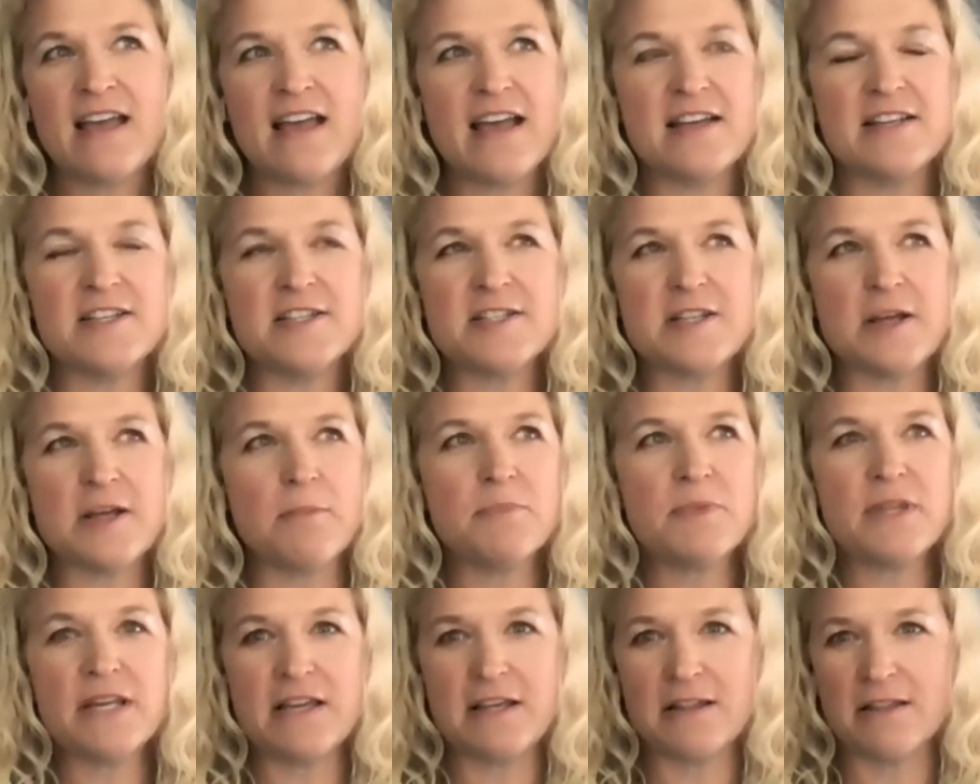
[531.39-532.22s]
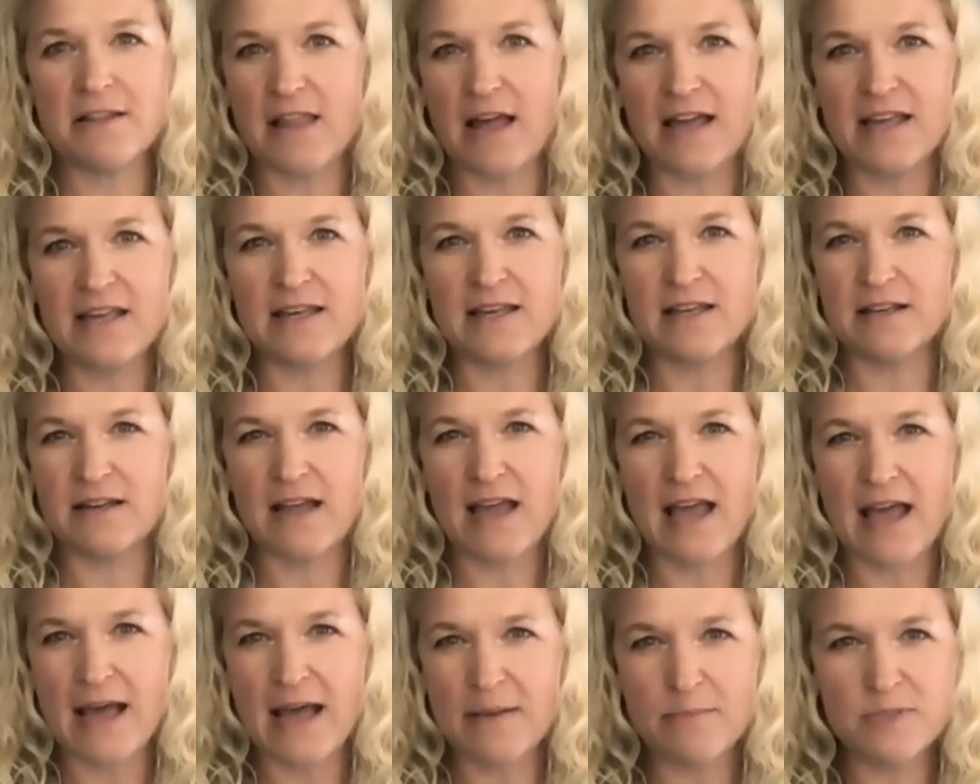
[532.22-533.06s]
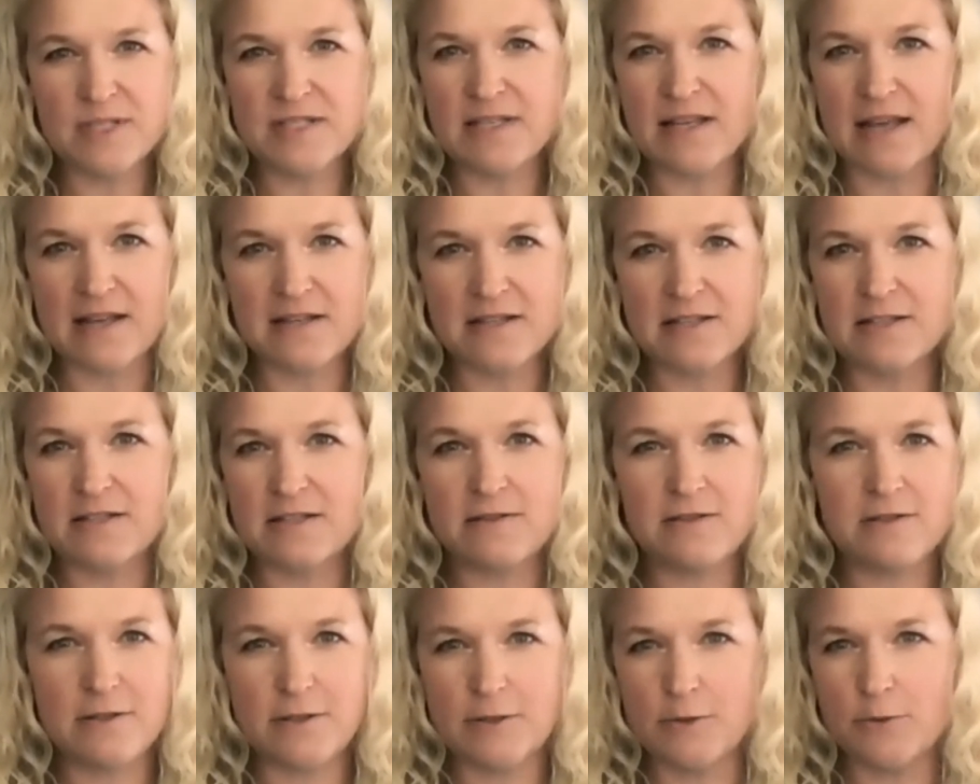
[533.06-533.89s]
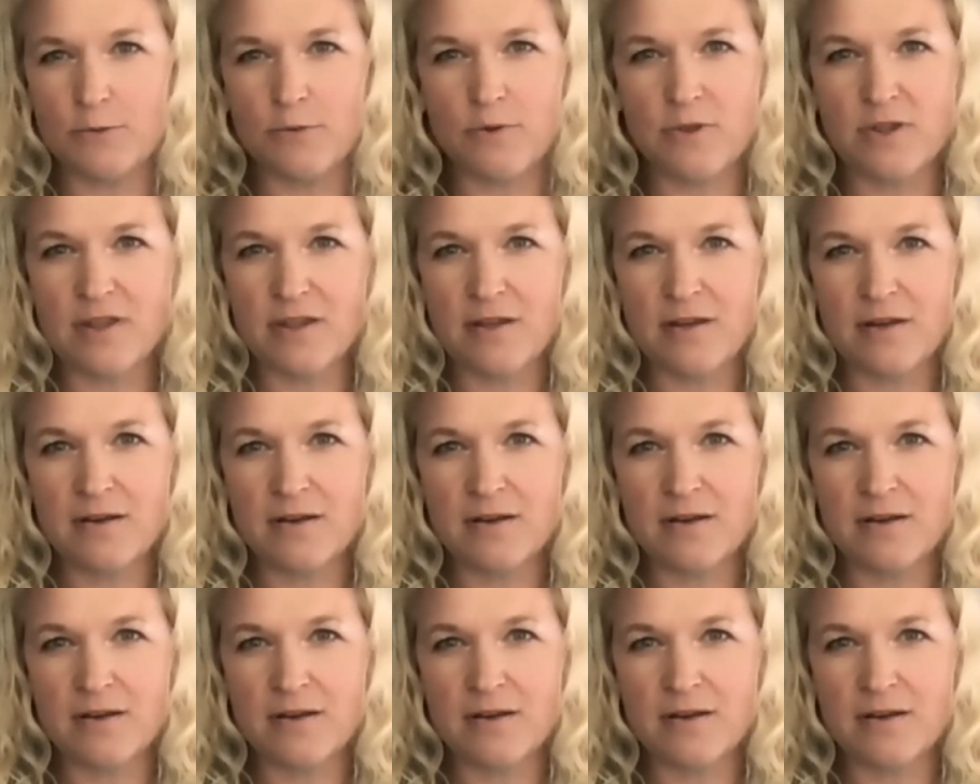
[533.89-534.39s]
as something like an abscessed tooth,